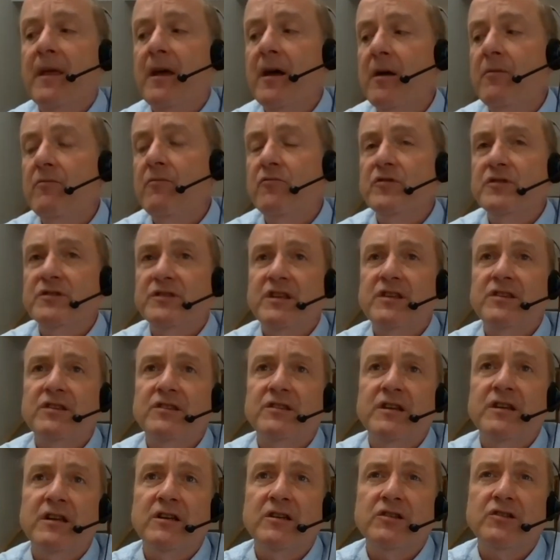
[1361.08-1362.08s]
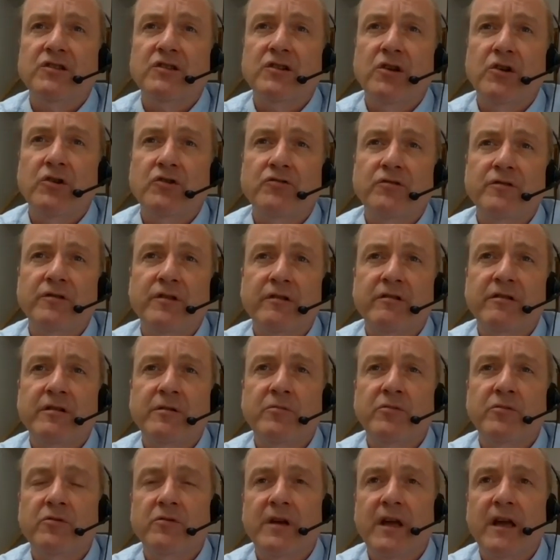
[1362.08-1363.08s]
Resisting disclosure in the
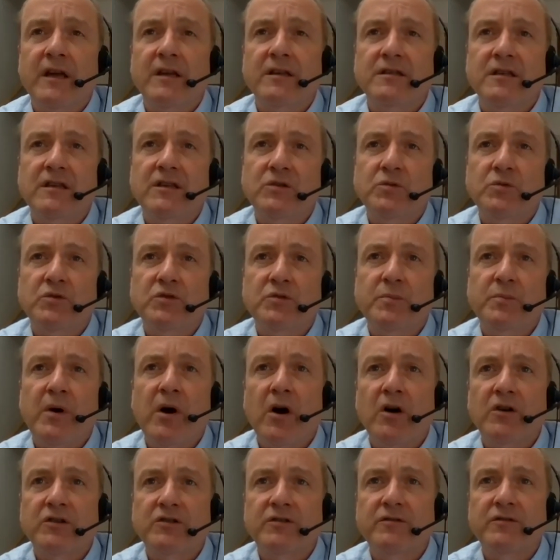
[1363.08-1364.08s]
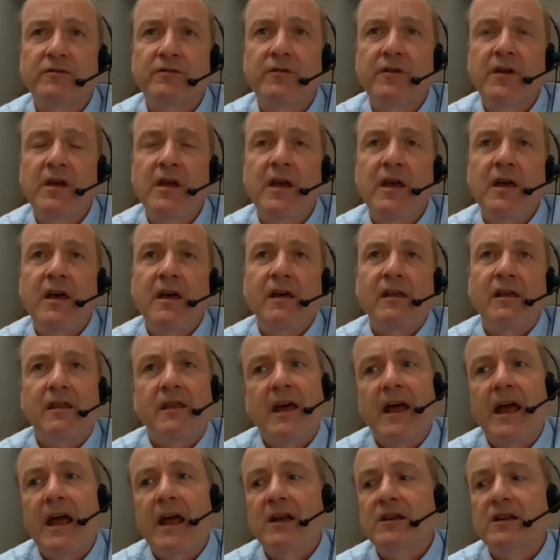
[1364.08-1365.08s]
criminal cases was part of
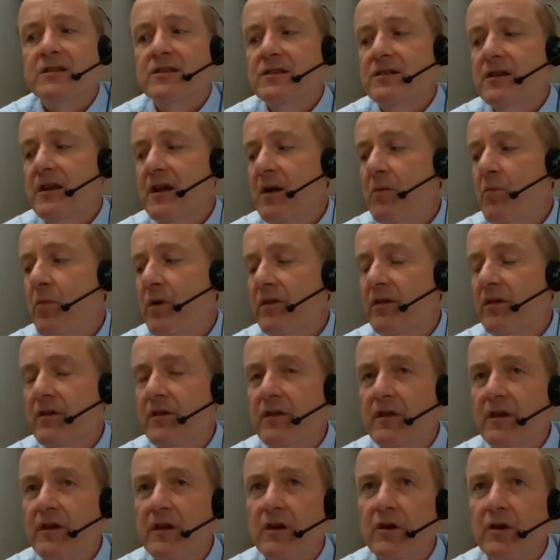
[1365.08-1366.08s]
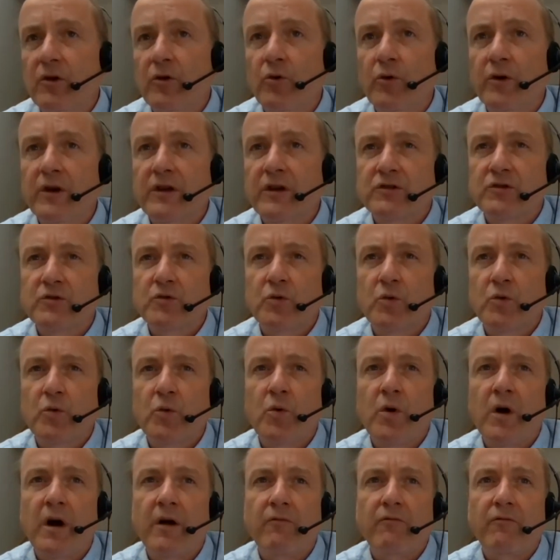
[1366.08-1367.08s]
that, whether the lawyers
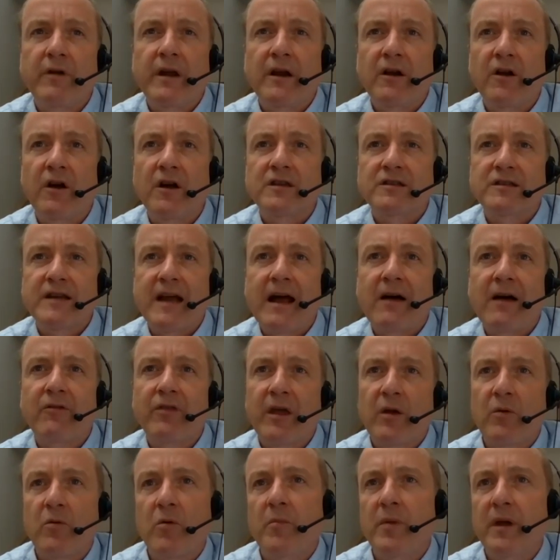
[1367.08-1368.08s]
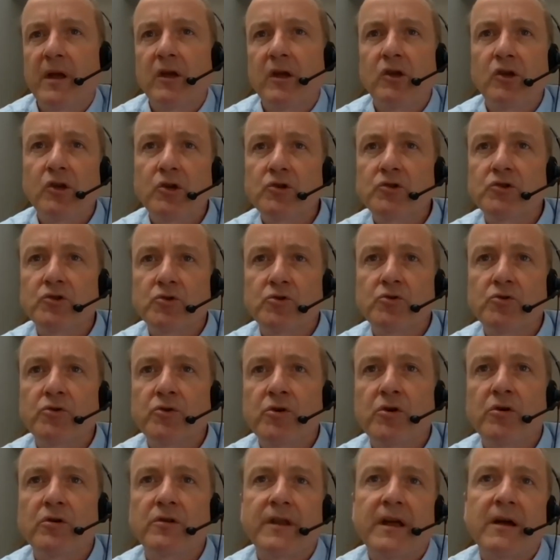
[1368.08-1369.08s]
quite realised how they were being used or
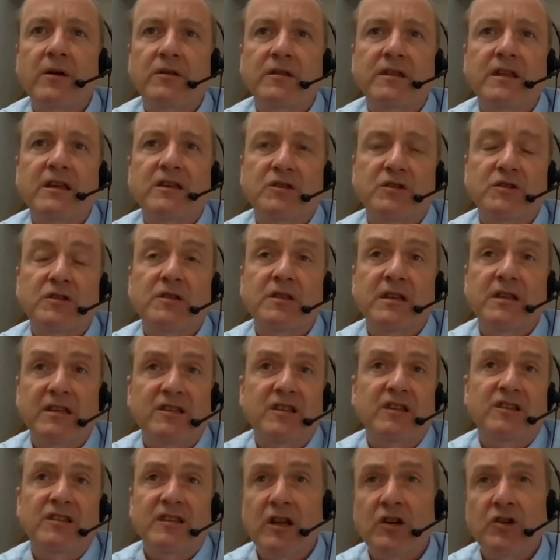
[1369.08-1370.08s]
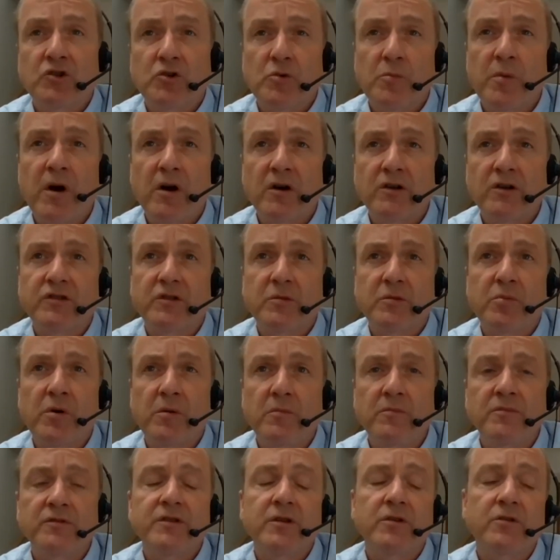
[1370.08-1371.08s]
not. And it's a central part of the
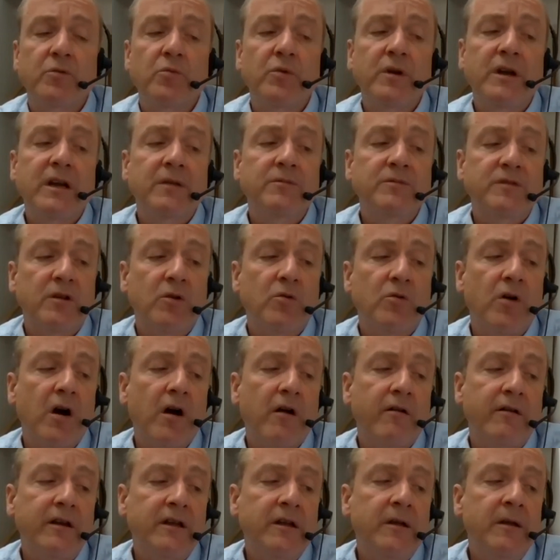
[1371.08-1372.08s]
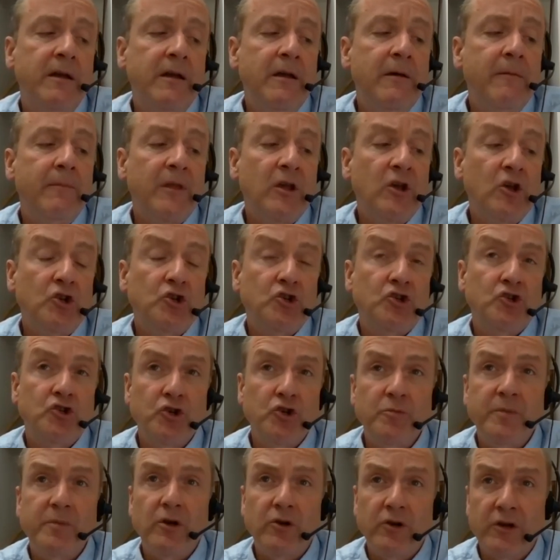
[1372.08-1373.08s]
problem. So the Williams inquiry
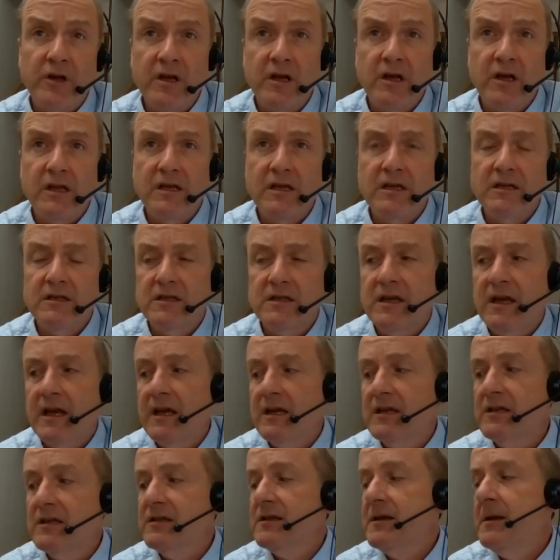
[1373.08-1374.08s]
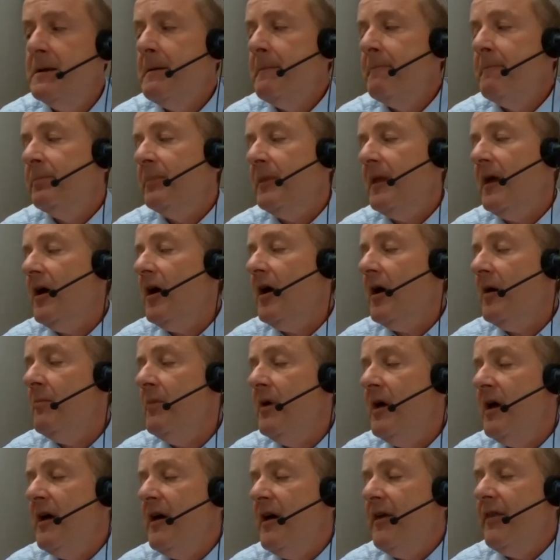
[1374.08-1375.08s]
should be looking at these things.
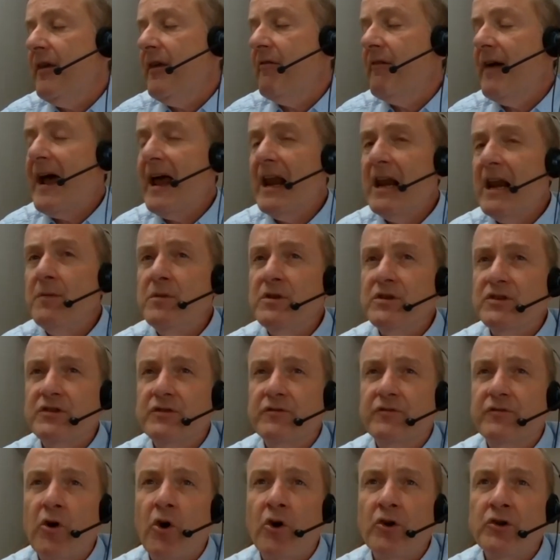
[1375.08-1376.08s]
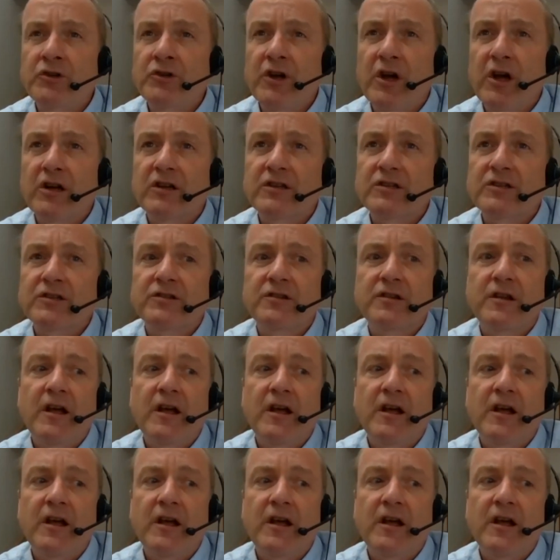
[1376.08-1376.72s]
There are elements of conduct.